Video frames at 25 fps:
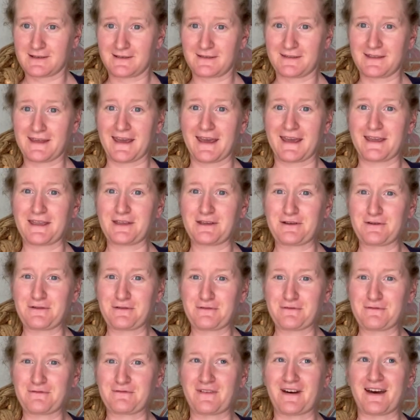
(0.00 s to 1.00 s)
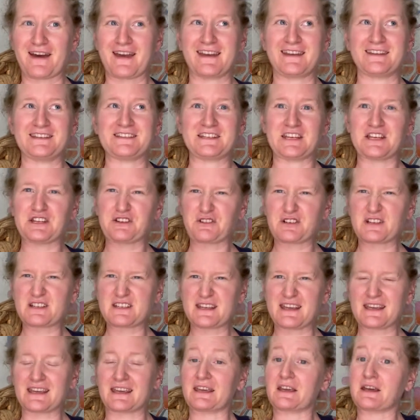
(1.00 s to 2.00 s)
that you find
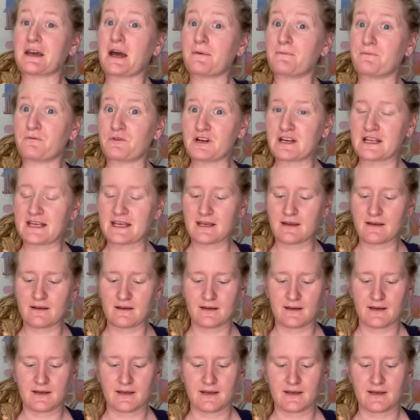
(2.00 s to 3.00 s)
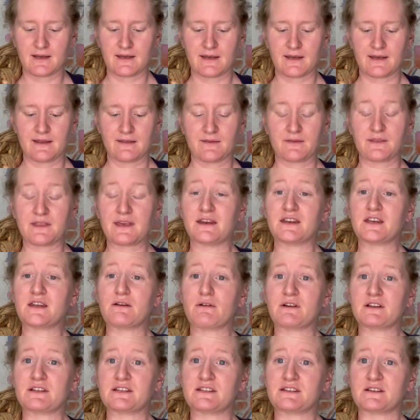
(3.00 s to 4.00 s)
interesting and comforting, then you
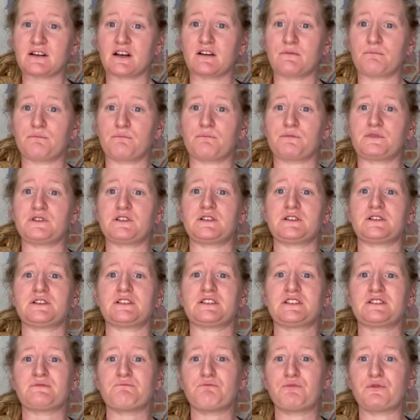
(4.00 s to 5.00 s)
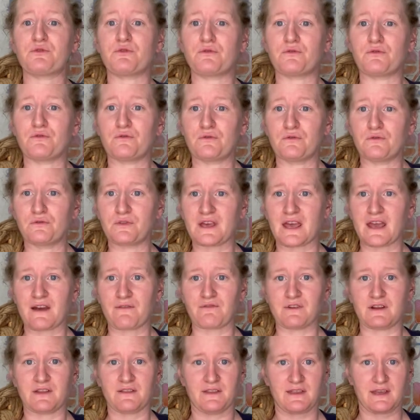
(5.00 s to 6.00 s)
want to start to smooth
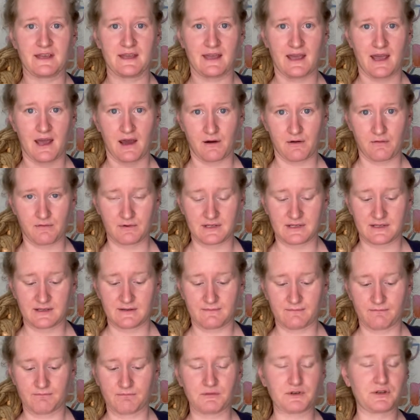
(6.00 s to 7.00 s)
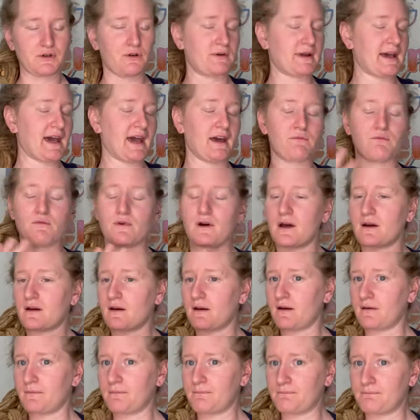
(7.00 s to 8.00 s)
everything out. Don't add
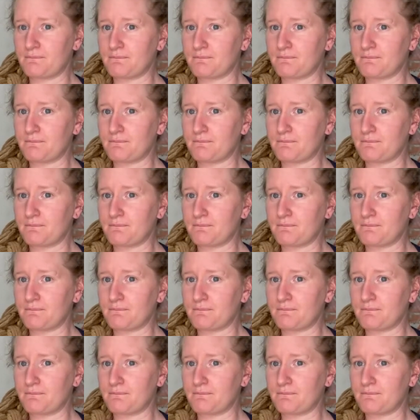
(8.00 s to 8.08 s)
water.